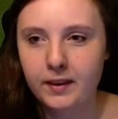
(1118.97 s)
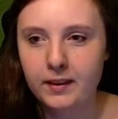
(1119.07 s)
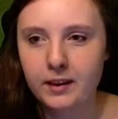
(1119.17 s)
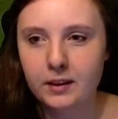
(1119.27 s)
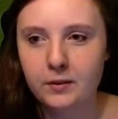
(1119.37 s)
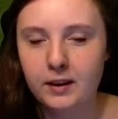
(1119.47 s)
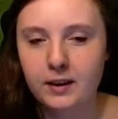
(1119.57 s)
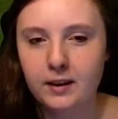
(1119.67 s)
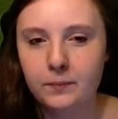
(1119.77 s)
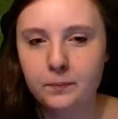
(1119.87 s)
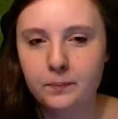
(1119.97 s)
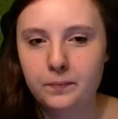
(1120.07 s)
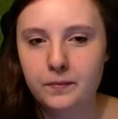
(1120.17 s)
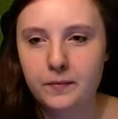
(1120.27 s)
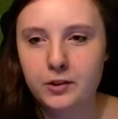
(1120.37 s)
giving
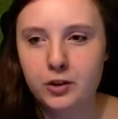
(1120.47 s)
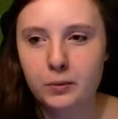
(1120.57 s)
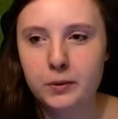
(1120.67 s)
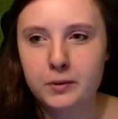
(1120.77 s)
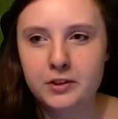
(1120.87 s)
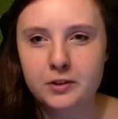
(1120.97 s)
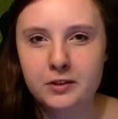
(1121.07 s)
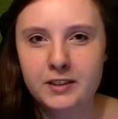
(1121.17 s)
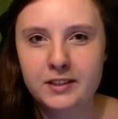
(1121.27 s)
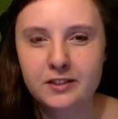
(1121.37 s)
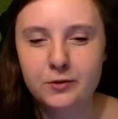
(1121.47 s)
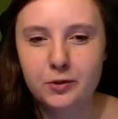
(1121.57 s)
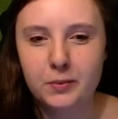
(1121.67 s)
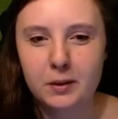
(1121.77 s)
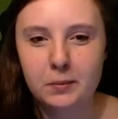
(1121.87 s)
job opportunities for
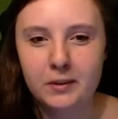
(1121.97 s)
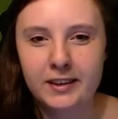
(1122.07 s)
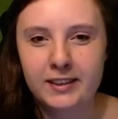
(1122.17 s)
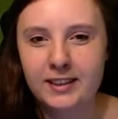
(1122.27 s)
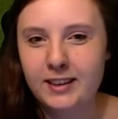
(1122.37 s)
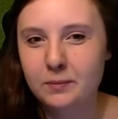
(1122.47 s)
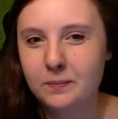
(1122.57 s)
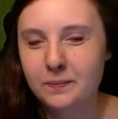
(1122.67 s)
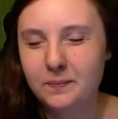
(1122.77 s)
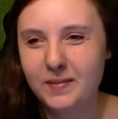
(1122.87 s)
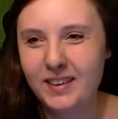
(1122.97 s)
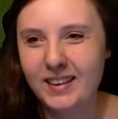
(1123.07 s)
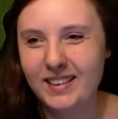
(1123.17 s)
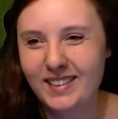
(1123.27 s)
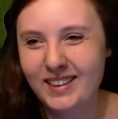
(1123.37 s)
people that need them.
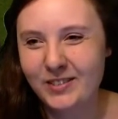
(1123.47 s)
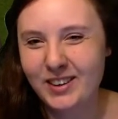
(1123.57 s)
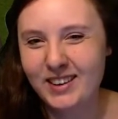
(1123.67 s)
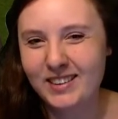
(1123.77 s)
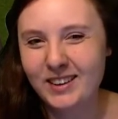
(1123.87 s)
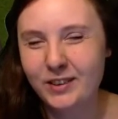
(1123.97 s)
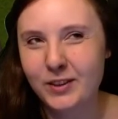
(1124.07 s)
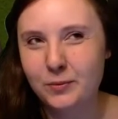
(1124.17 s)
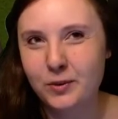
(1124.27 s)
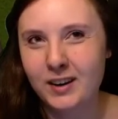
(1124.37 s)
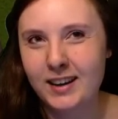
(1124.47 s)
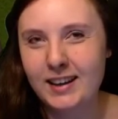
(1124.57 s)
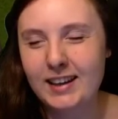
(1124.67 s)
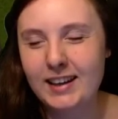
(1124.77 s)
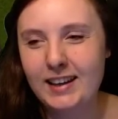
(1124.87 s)
They really think of it more
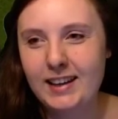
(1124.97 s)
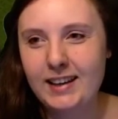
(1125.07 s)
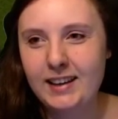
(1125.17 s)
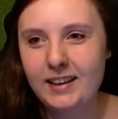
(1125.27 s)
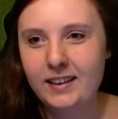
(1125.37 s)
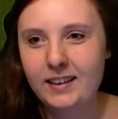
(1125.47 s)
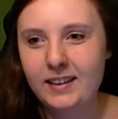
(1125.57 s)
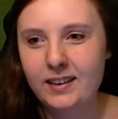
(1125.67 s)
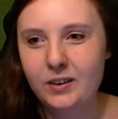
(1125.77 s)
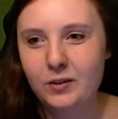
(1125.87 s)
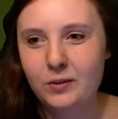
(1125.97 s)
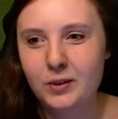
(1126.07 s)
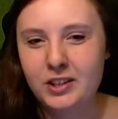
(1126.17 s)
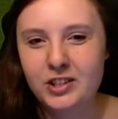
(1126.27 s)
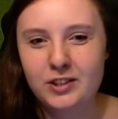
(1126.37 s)
like
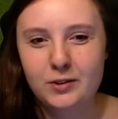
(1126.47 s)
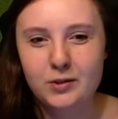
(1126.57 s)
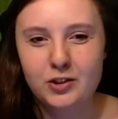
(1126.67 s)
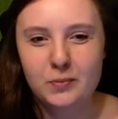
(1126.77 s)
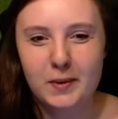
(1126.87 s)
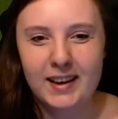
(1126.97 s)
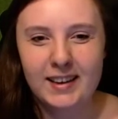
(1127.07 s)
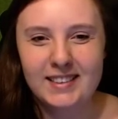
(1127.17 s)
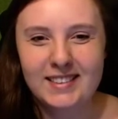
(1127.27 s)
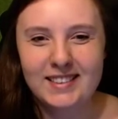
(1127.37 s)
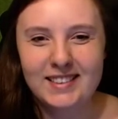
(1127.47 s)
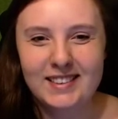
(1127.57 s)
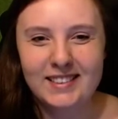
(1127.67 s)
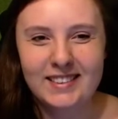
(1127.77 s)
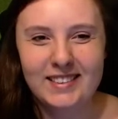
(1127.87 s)
rich
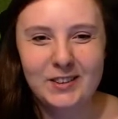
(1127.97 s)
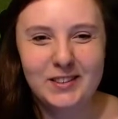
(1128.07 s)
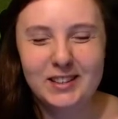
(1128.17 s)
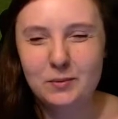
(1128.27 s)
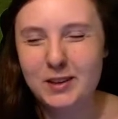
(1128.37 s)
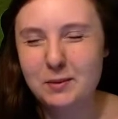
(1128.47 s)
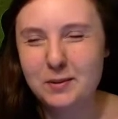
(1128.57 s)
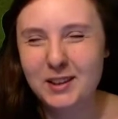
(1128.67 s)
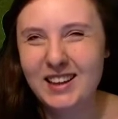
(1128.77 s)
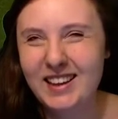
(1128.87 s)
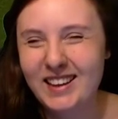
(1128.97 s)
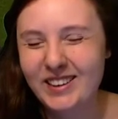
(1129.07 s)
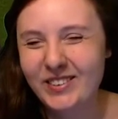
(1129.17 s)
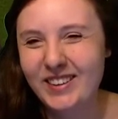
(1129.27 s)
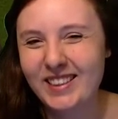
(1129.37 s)
douchebags using people
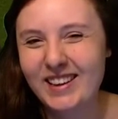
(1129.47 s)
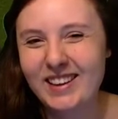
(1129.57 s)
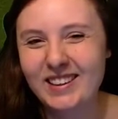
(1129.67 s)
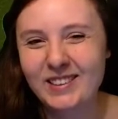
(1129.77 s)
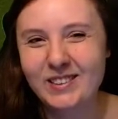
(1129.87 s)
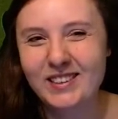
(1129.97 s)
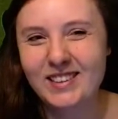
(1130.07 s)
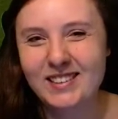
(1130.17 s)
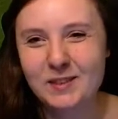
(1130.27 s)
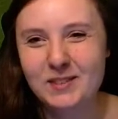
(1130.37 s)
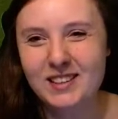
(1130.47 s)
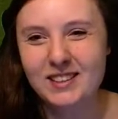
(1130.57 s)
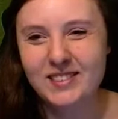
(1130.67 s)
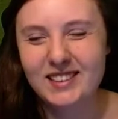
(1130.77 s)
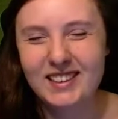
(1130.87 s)
when they can do things themselves.